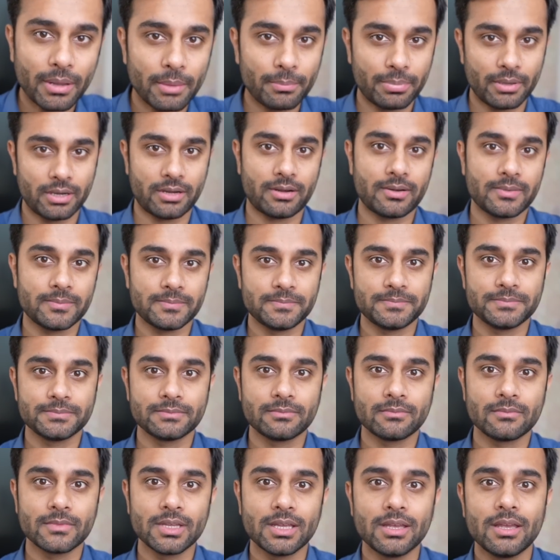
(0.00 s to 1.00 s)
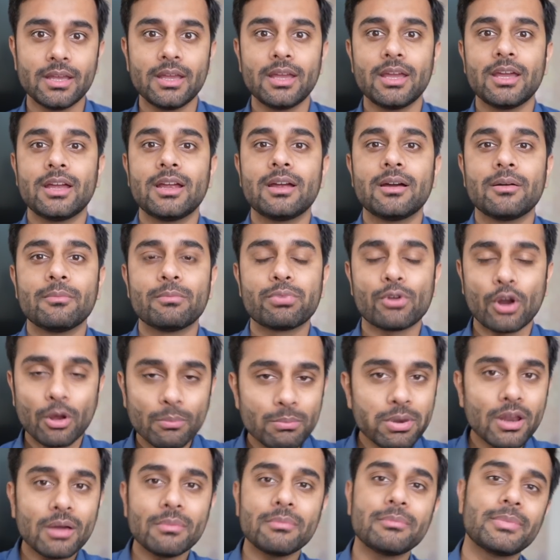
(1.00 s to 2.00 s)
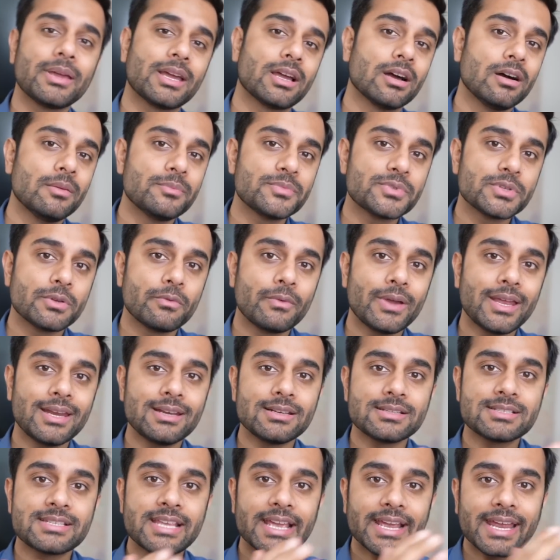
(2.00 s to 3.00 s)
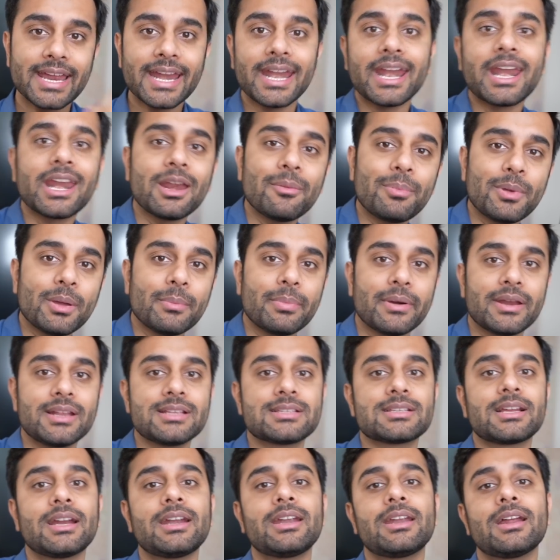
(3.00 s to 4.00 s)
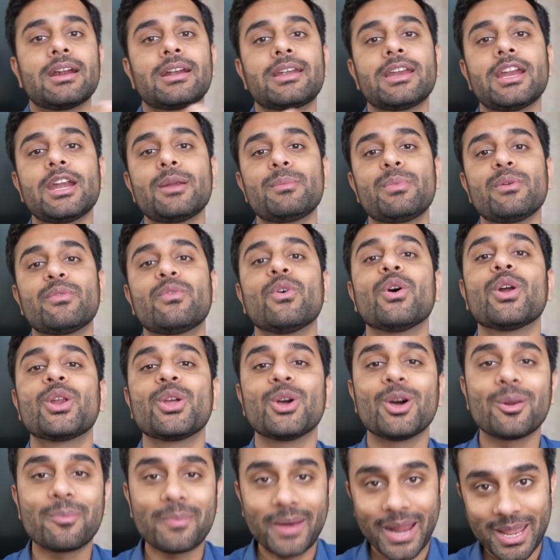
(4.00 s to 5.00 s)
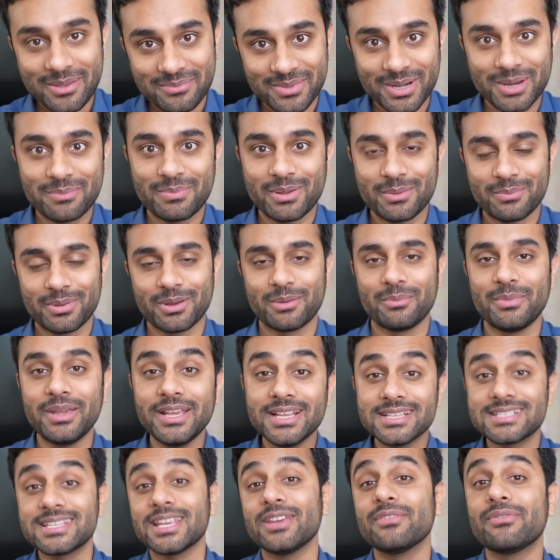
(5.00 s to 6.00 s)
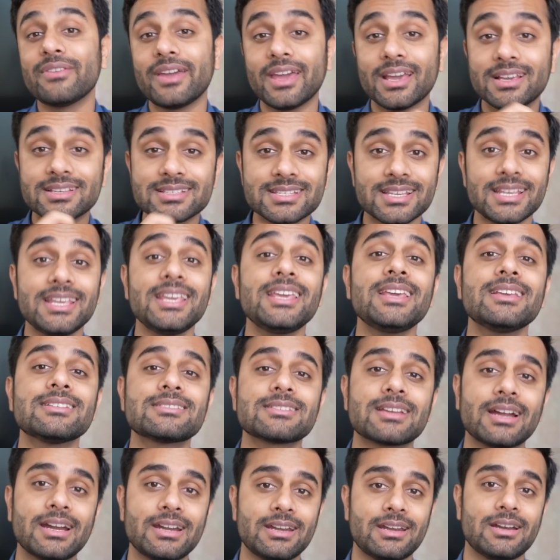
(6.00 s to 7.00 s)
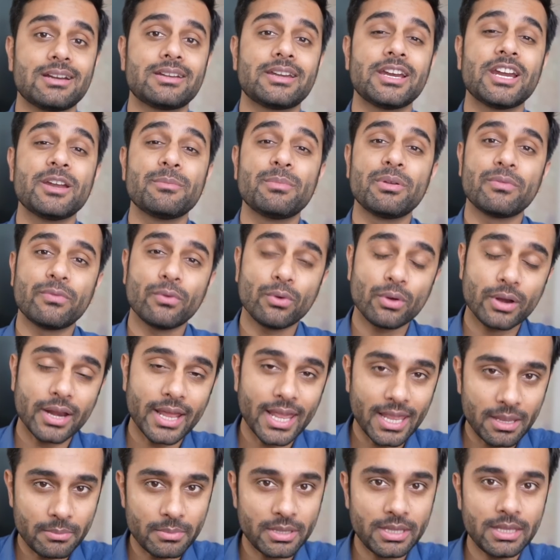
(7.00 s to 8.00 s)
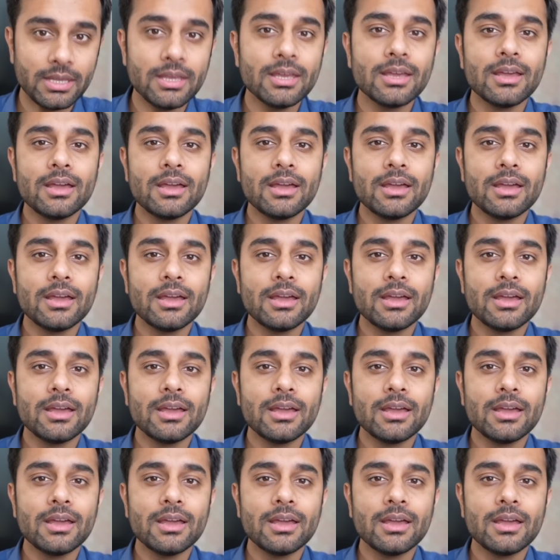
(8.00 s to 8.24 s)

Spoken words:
paper. Problem becomes when secondary paper is conducted before your primary paper. Means if XE is conducted before ME,